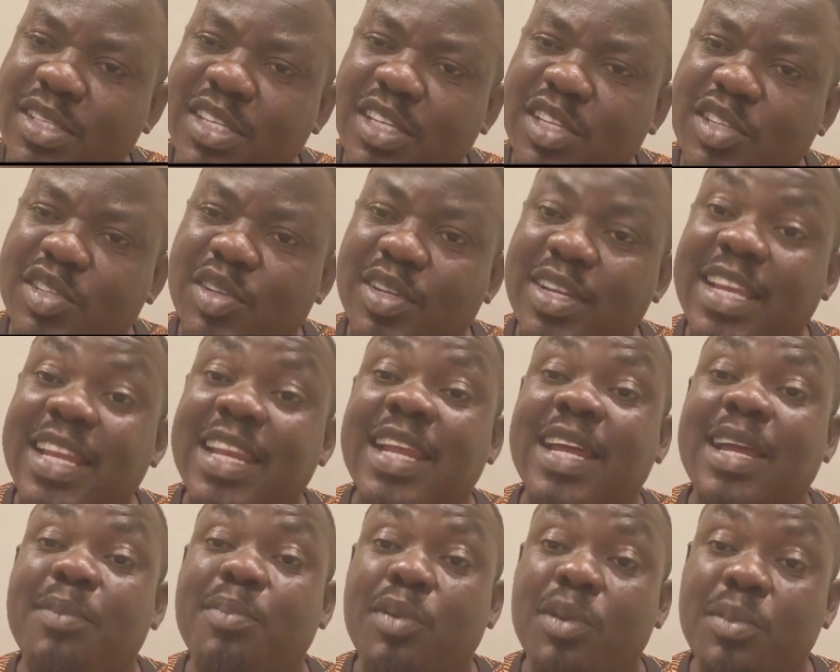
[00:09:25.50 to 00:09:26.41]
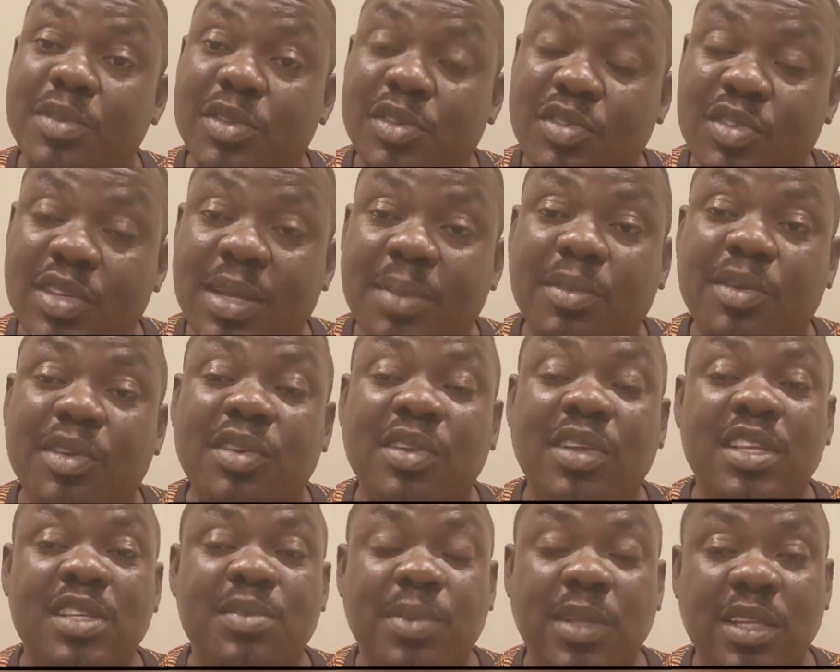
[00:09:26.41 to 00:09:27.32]
section and I promise you I'm going
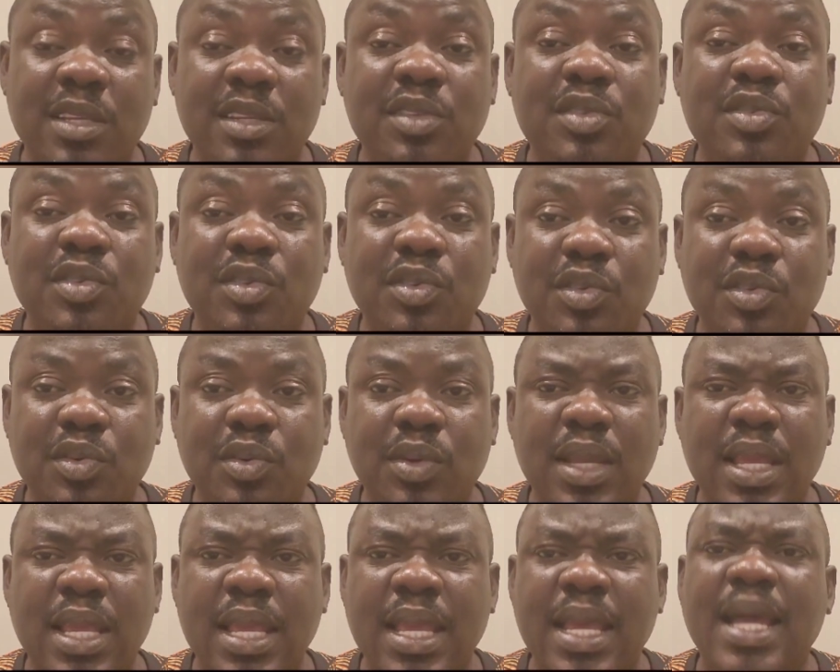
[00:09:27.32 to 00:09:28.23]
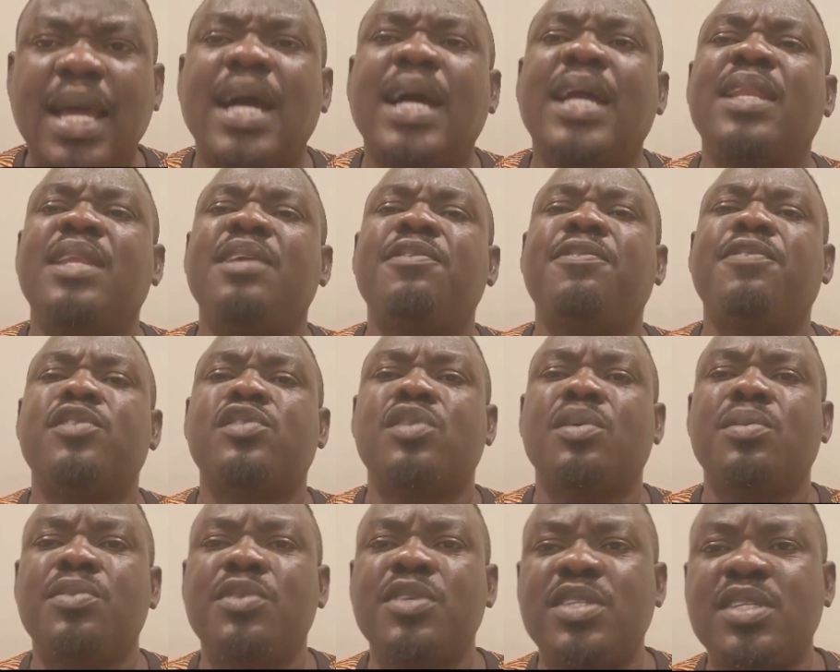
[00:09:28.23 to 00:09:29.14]
to explain it to you. And if for
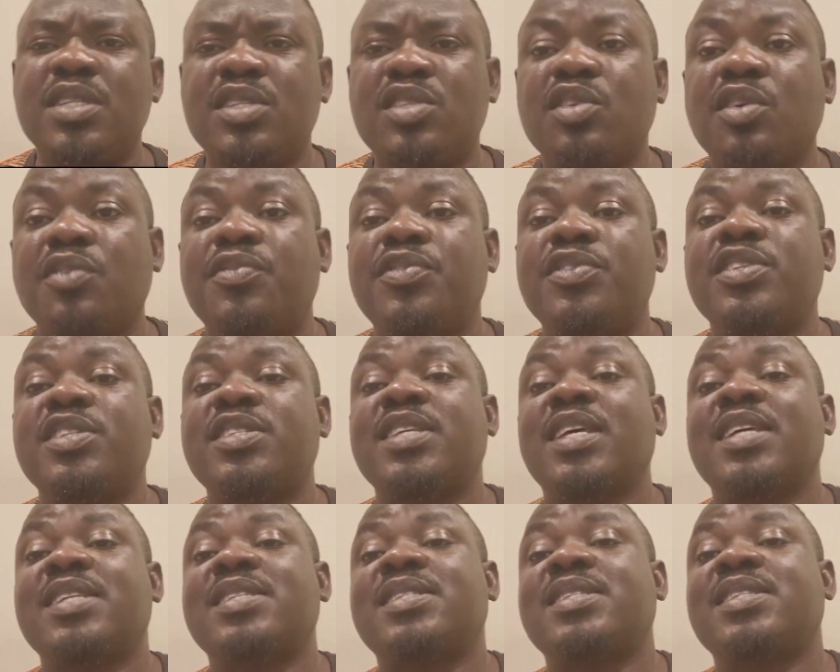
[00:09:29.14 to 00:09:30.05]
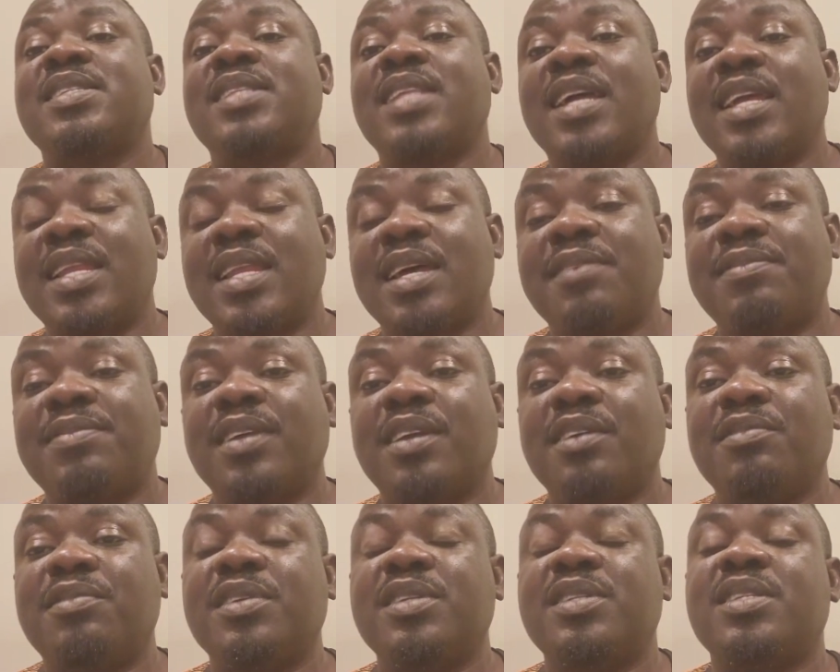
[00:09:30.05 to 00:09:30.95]
some reasons your fishes are still dying after
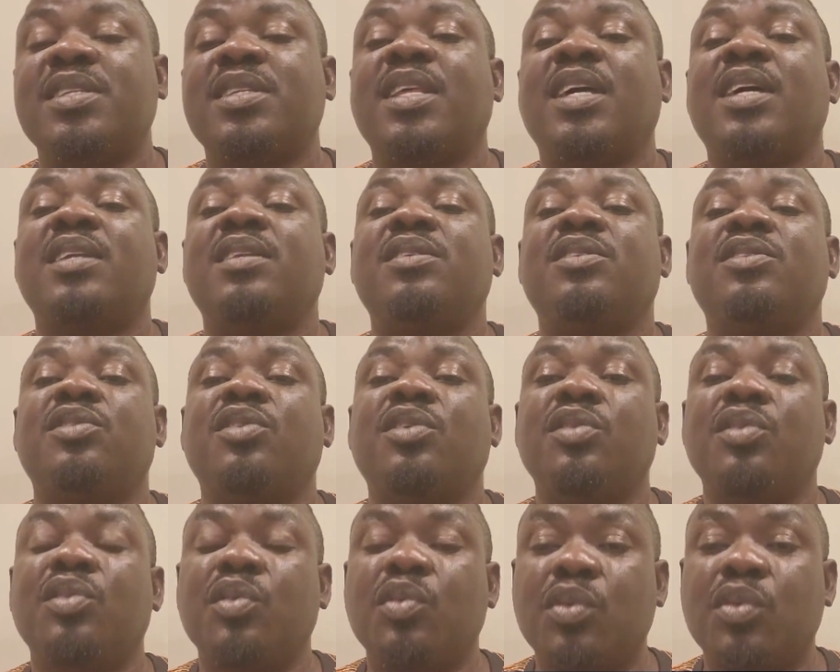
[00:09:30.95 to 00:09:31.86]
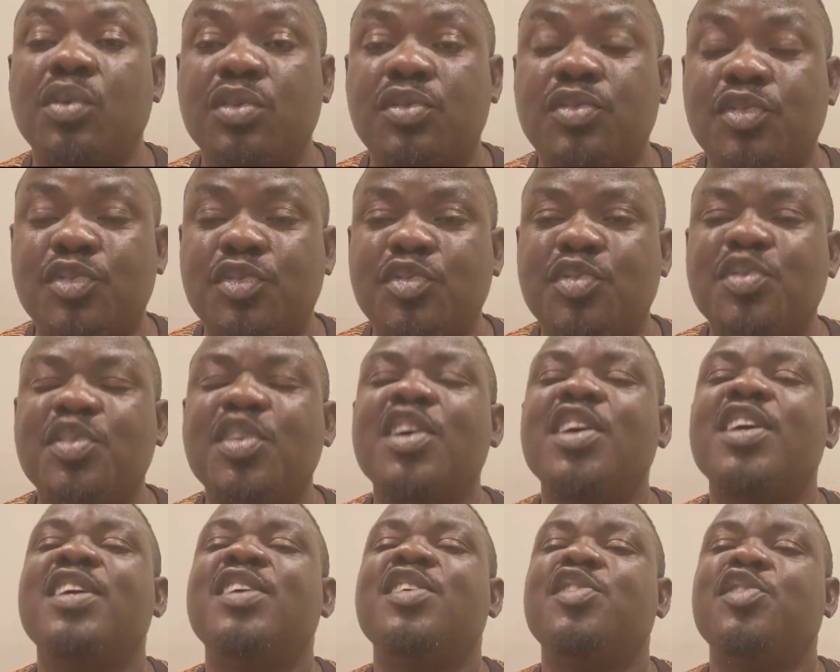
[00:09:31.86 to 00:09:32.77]
everything and you don't know what to do,
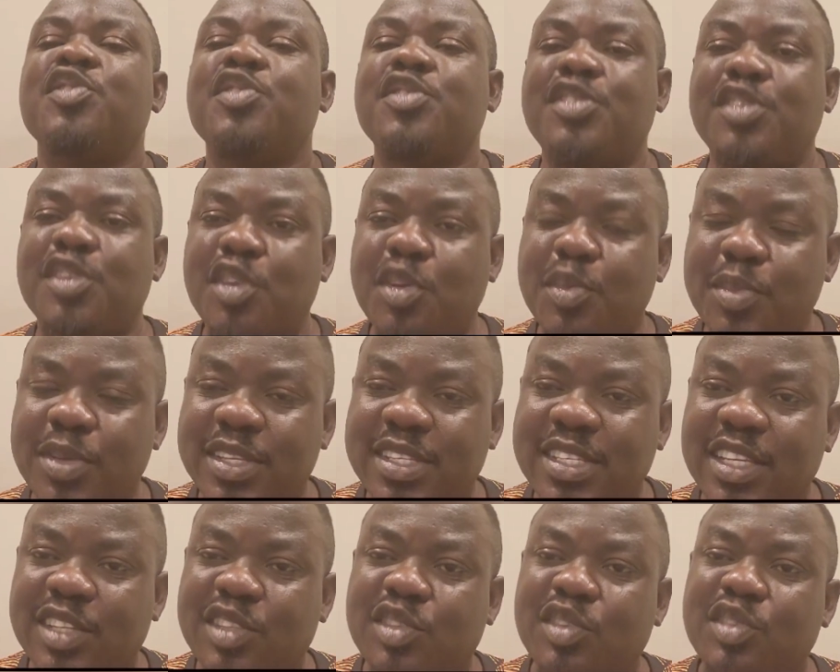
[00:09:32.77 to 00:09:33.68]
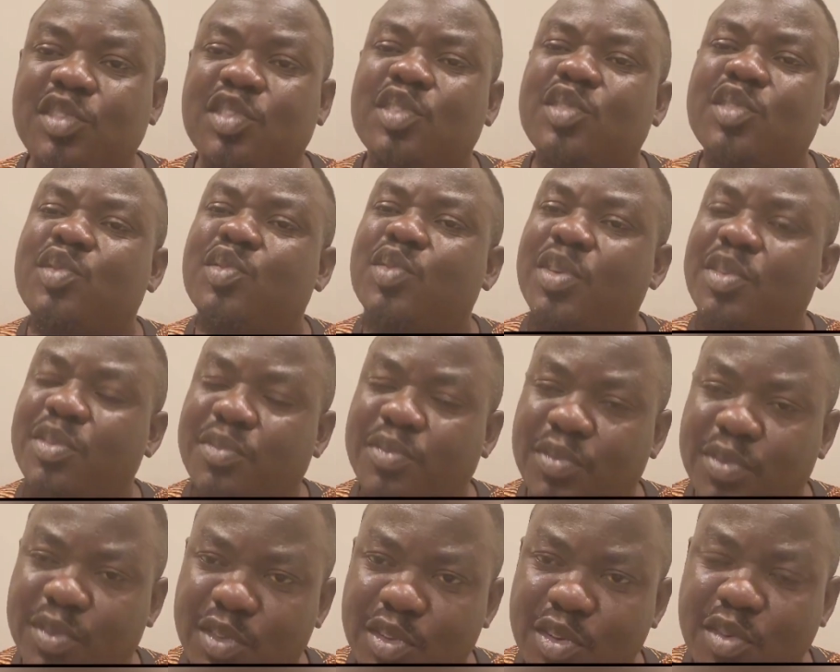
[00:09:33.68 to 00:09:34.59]
use the comment section. Just do a
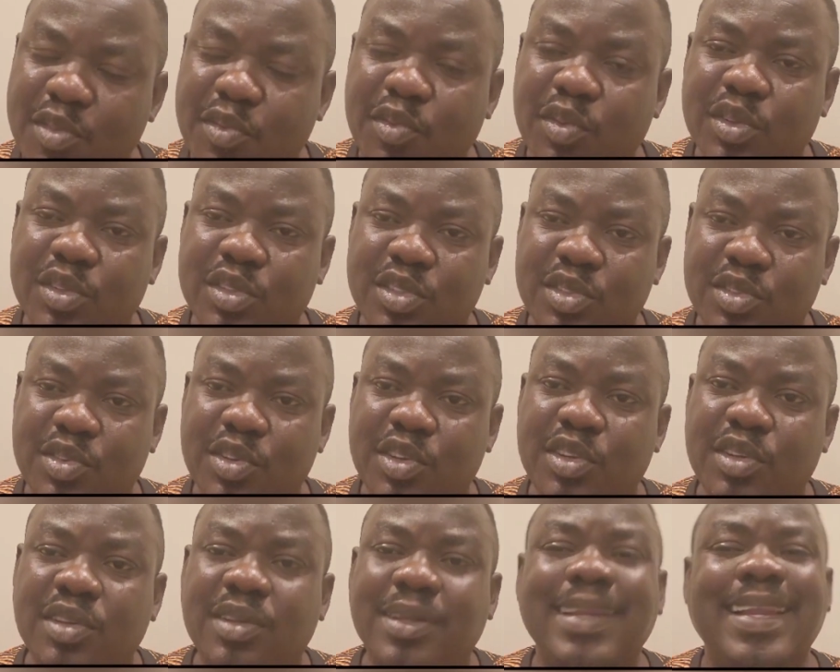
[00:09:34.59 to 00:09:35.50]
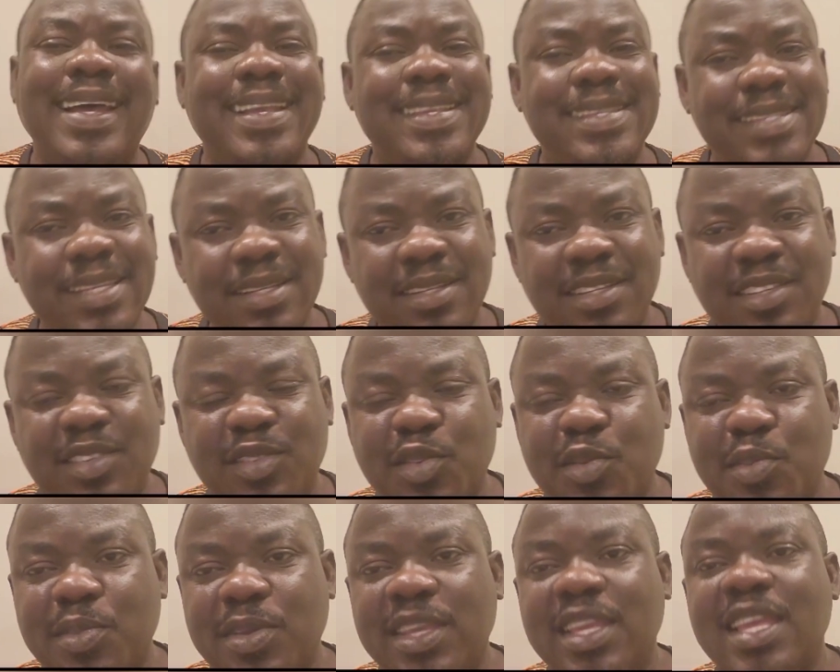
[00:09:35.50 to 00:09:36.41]
video of what is going on and send it to
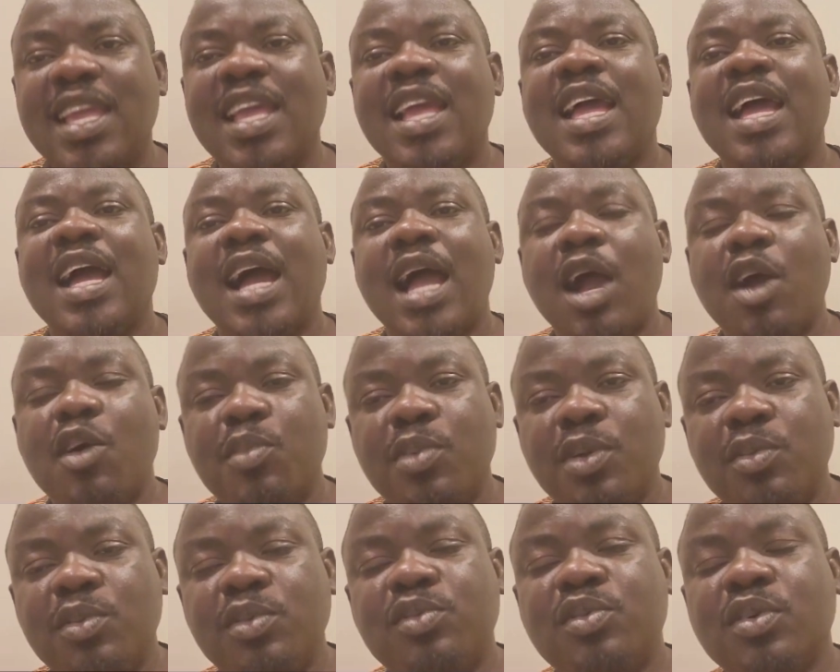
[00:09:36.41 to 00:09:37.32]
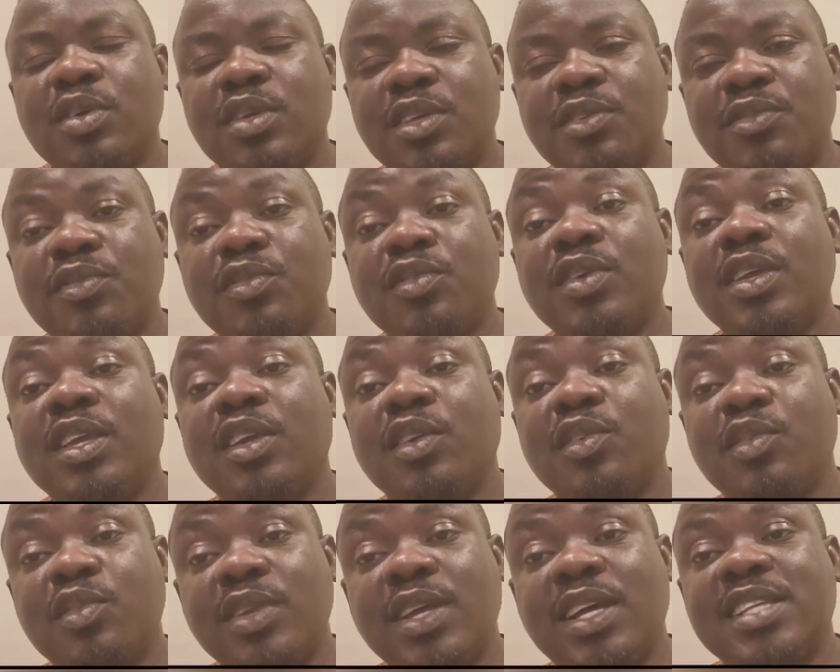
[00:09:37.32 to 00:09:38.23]
me. I'll be able to give you a
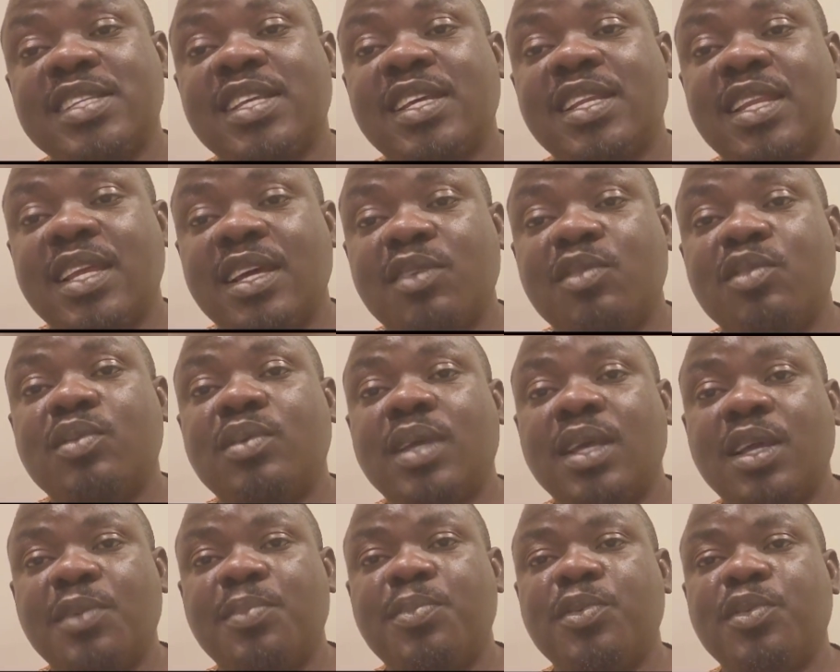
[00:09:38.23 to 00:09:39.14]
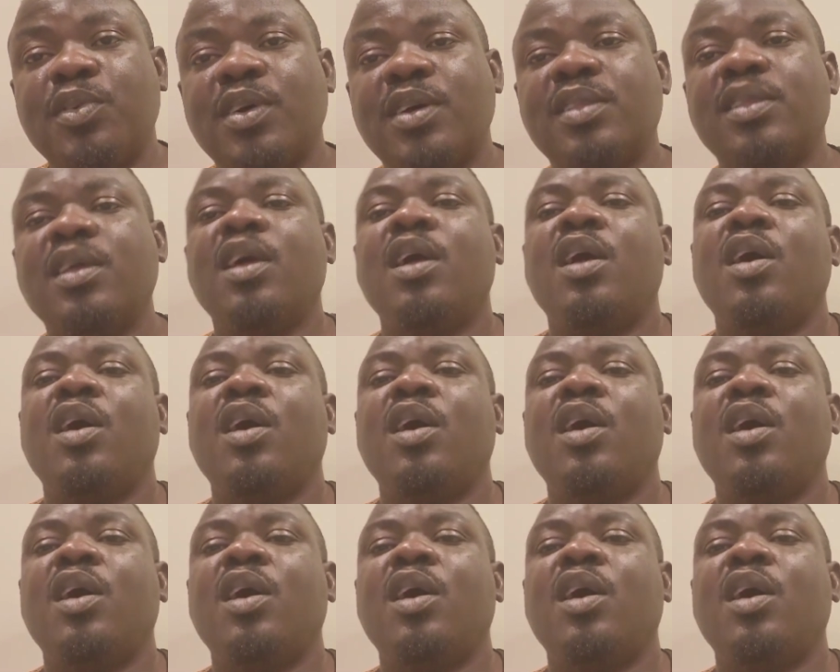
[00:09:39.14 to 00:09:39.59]
good answer that will help you out.